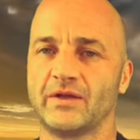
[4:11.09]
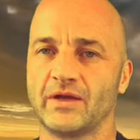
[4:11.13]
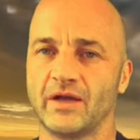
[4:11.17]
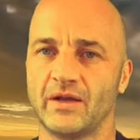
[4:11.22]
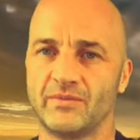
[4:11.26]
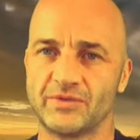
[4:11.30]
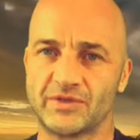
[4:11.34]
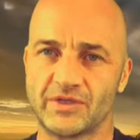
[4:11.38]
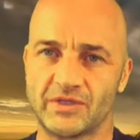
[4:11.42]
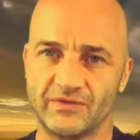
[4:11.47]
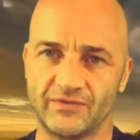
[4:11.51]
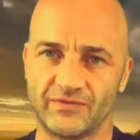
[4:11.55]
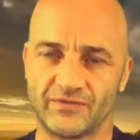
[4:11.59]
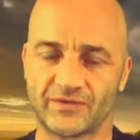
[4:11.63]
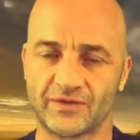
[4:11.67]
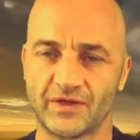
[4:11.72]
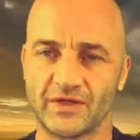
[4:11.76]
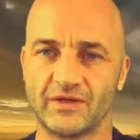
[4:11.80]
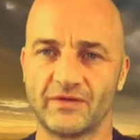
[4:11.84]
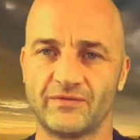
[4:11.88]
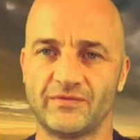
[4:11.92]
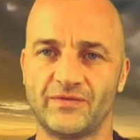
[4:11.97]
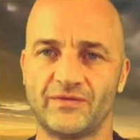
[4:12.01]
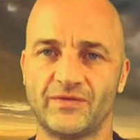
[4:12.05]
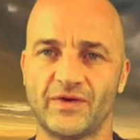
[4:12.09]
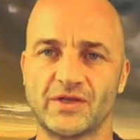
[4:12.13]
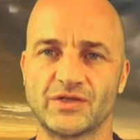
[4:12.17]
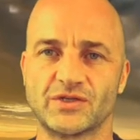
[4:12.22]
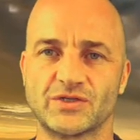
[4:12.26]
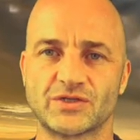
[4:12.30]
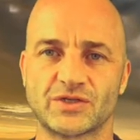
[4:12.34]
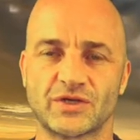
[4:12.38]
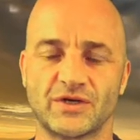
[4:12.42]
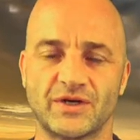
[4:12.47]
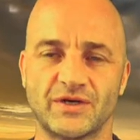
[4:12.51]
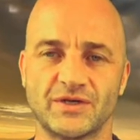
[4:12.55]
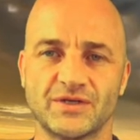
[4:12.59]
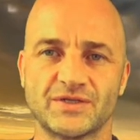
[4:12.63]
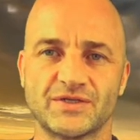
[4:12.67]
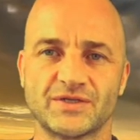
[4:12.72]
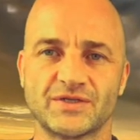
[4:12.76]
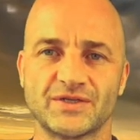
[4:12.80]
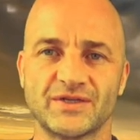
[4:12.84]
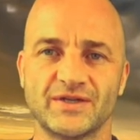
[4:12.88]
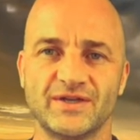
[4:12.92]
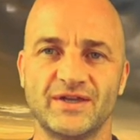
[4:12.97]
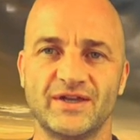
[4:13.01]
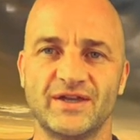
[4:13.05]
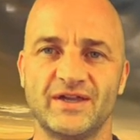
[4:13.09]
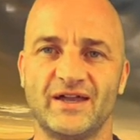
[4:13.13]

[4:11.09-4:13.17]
come to the front of the Vine Church,